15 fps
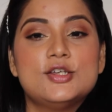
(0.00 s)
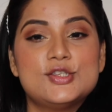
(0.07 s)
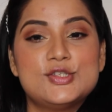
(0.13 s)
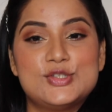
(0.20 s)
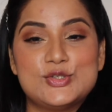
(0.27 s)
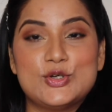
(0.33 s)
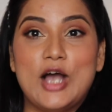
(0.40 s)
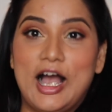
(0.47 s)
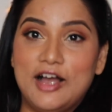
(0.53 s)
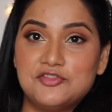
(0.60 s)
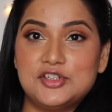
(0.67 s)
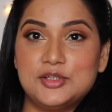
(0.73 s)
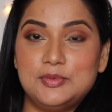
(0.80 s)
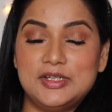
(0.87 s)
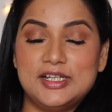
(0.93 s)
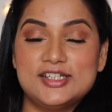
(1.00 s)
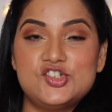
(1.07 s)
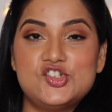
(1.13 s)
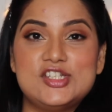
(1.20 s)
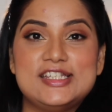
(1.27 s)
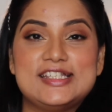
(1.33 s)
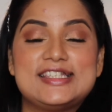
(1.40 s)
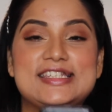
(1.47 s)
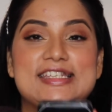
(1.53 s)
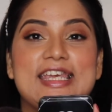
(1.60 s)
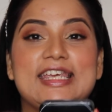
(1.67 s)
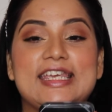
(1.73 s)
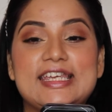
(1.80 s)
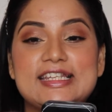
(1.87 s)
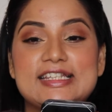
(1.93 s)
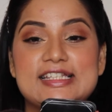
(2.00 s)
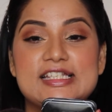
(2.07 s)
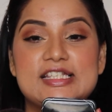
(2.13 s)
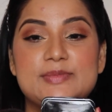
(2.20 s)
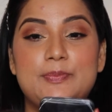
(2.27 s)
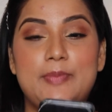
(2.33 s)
So after blush she is taking this